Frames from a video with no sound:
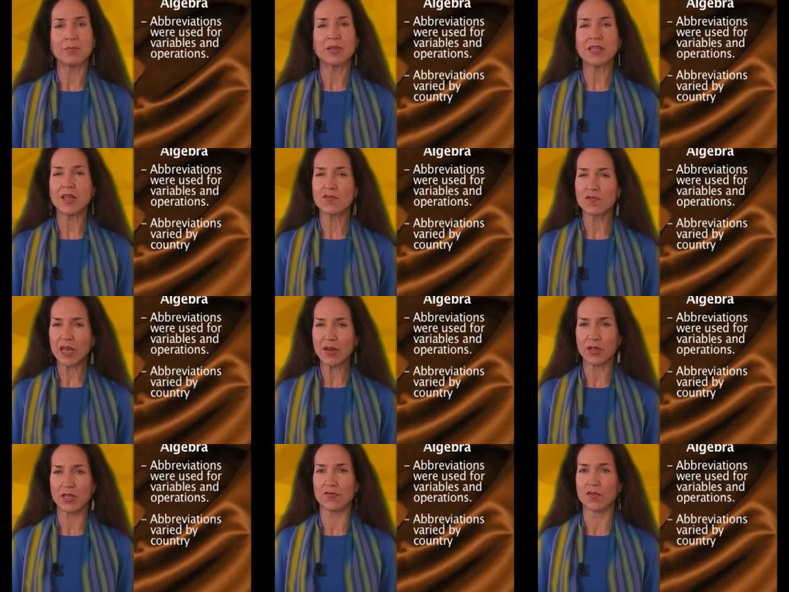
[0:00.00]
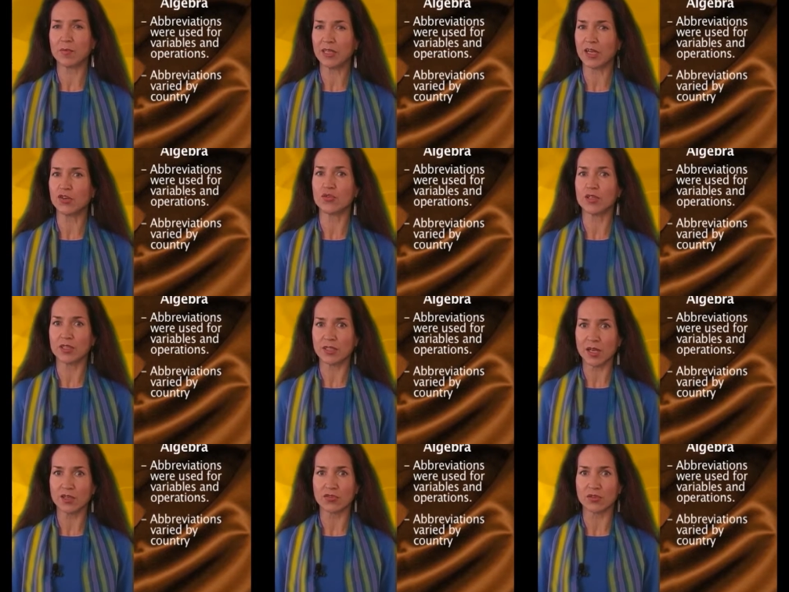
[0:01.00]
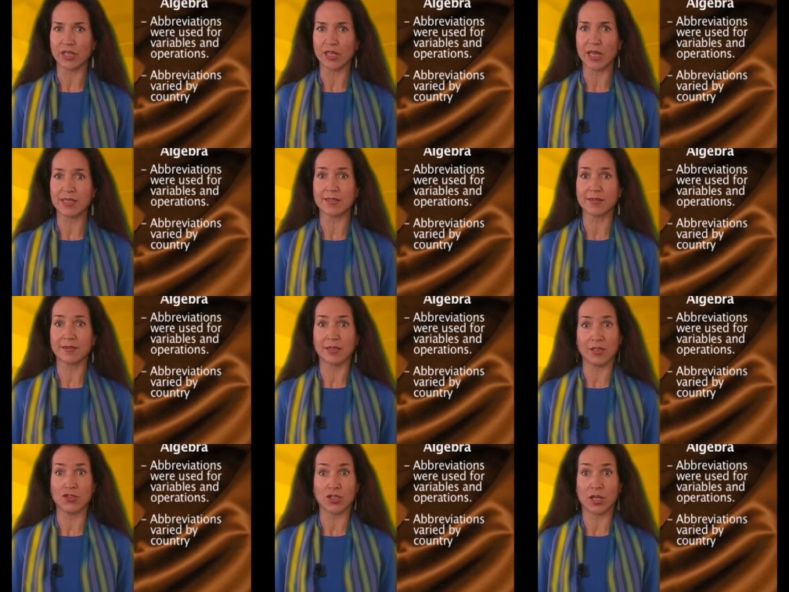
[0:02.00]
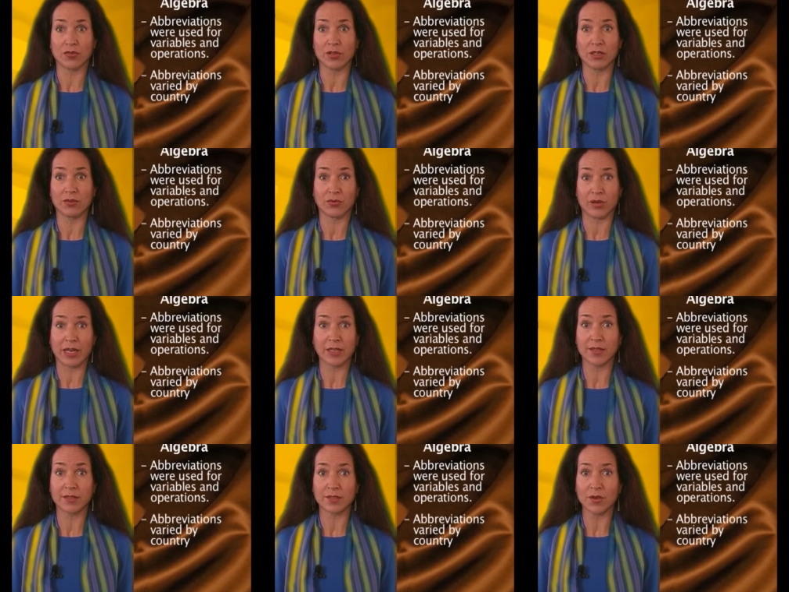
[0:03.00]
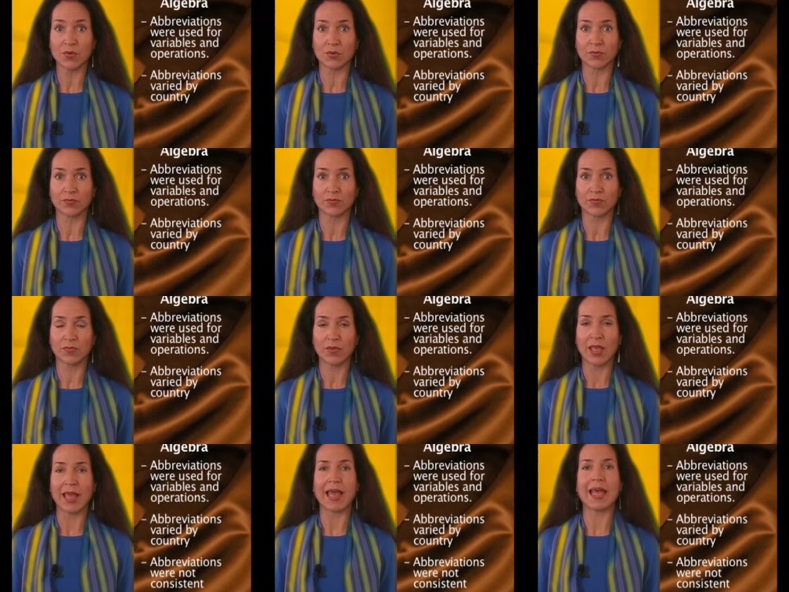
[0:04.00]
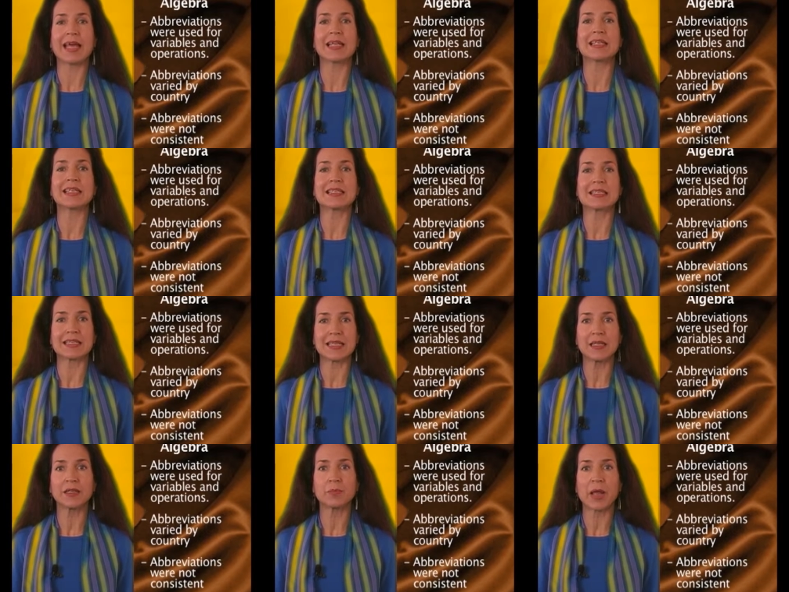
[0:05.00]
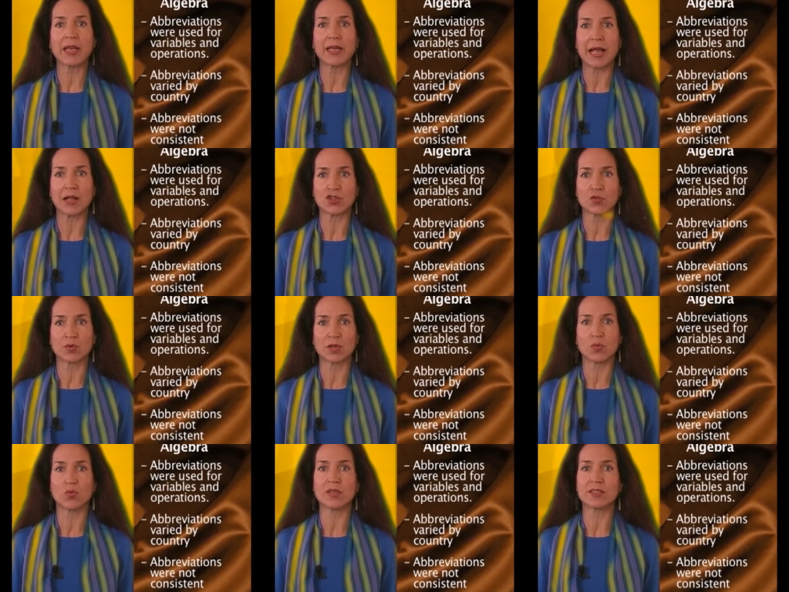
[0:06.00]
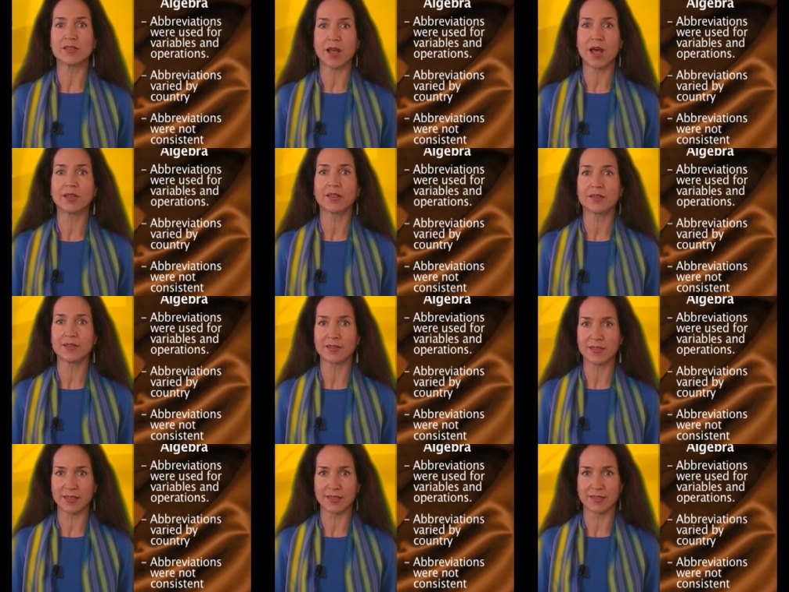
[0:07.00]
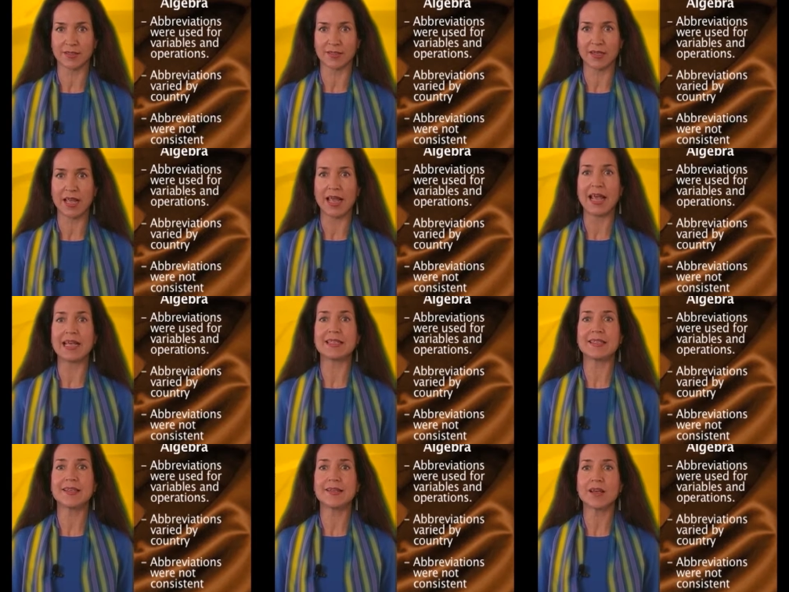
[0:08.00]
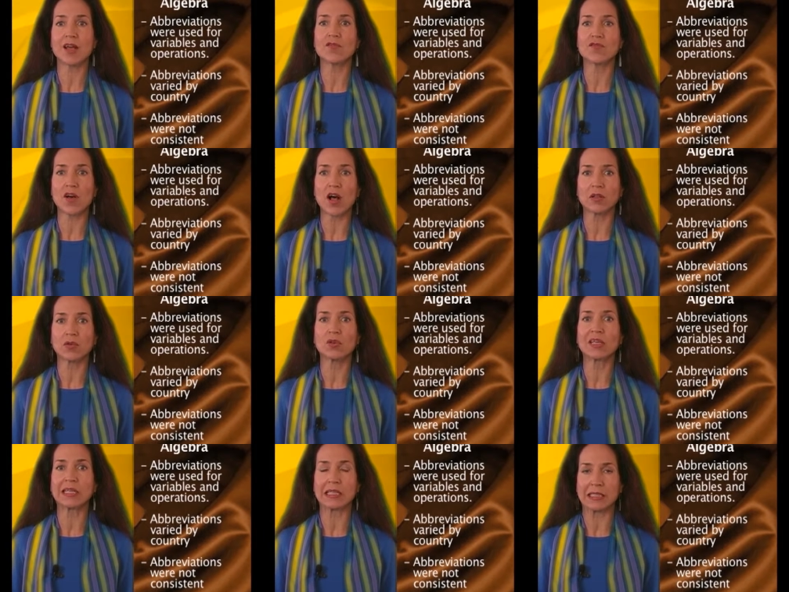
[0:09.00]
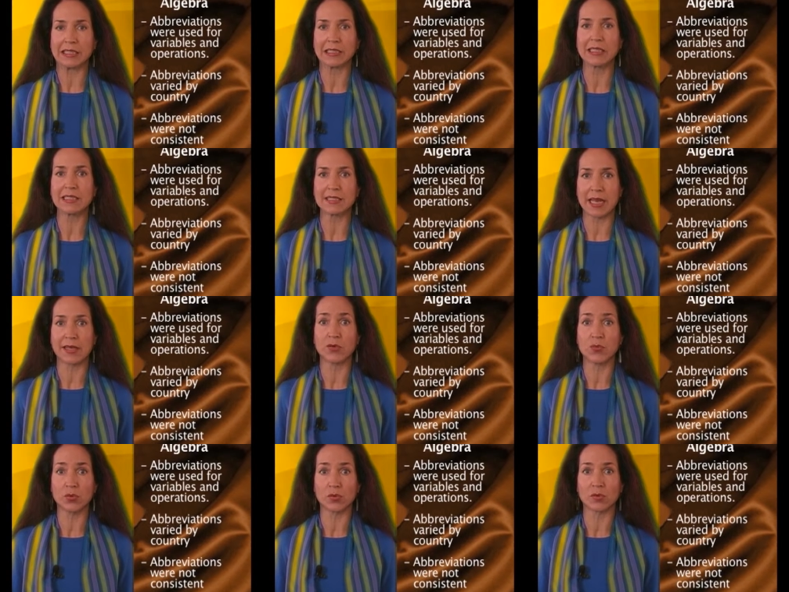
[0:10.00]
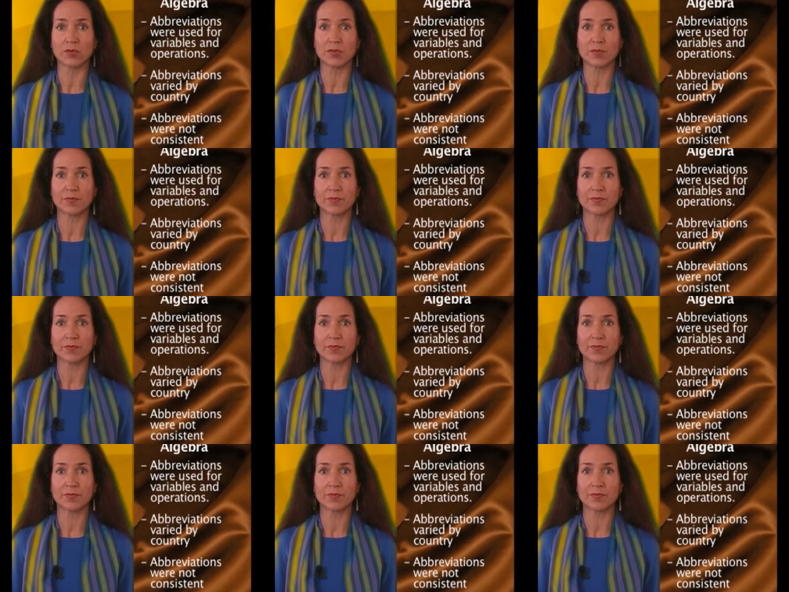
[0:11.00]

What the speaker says: But they varied from country to country as each country created its own. And syncopated algebra was not consistent, as it did not follow clearly stated rules.